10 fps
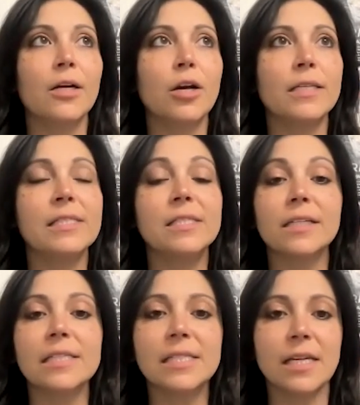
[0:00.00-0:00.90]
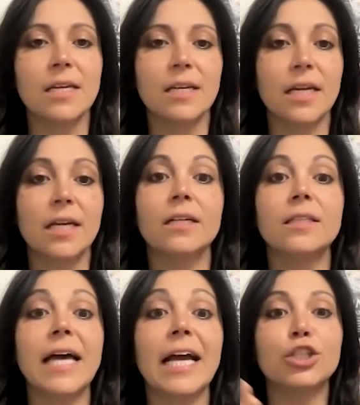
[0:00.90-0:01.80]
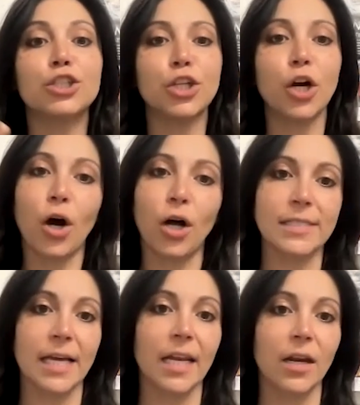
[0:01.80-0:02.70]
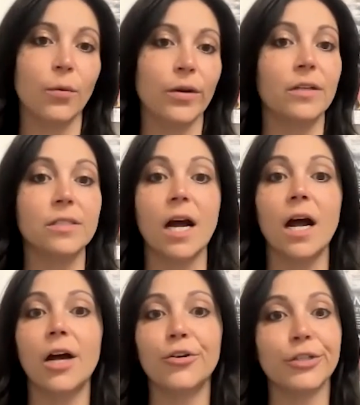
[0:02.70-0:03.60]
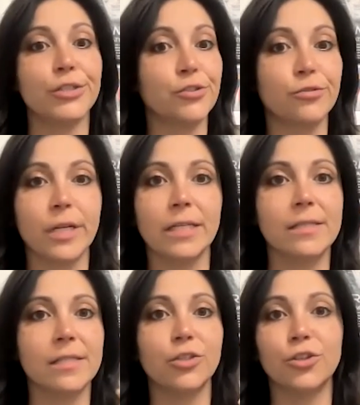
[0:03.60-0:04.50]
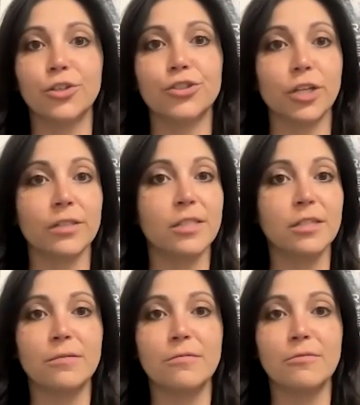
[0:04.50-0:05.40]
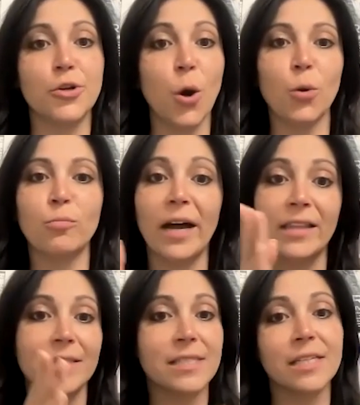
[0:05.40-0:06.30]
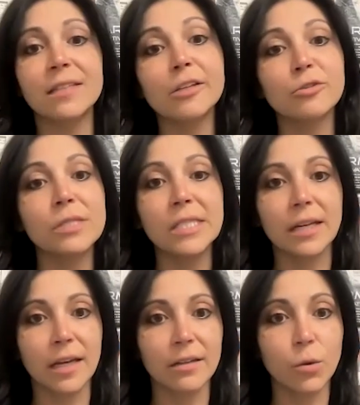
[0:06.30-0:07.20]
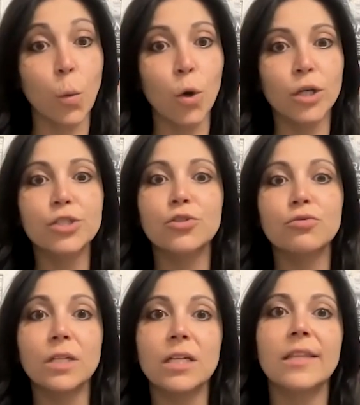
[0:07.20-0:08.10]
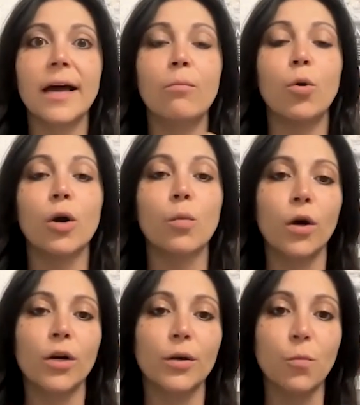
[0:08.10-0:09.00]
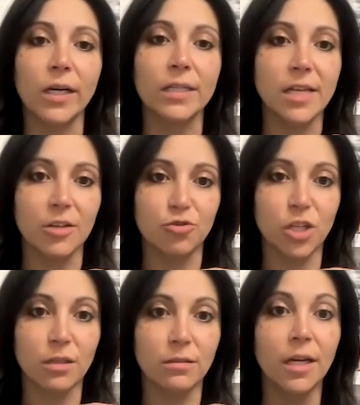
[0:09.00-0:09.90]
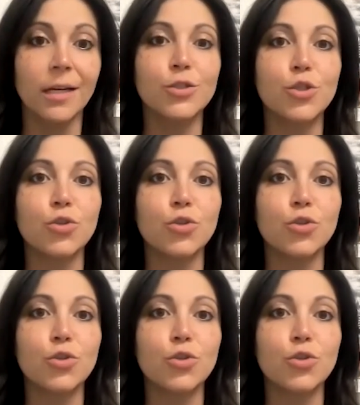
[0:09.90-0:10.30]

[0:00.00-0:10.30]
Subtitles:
succeed in a lecture hall setting where there's 100 students and you're just known by the seat that you sit in? Or do you need that more one-on-one attention? Do you